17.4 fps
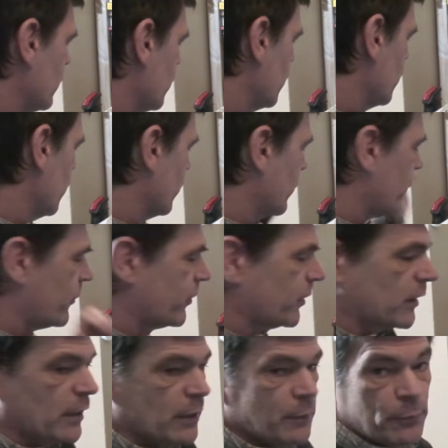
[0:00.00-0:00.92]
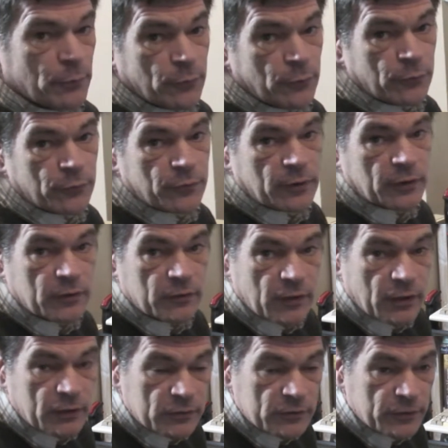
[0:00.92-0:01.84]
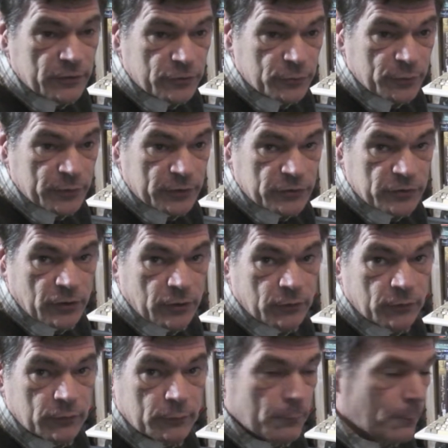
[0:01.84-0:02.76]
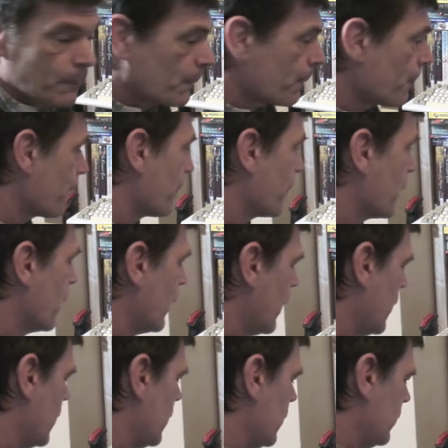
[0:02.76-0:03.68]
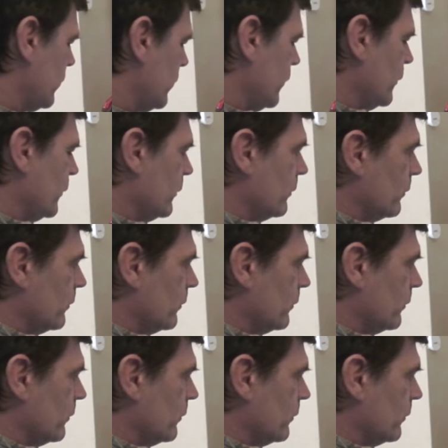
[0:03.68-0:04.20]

once the keyboard is actually switched on and you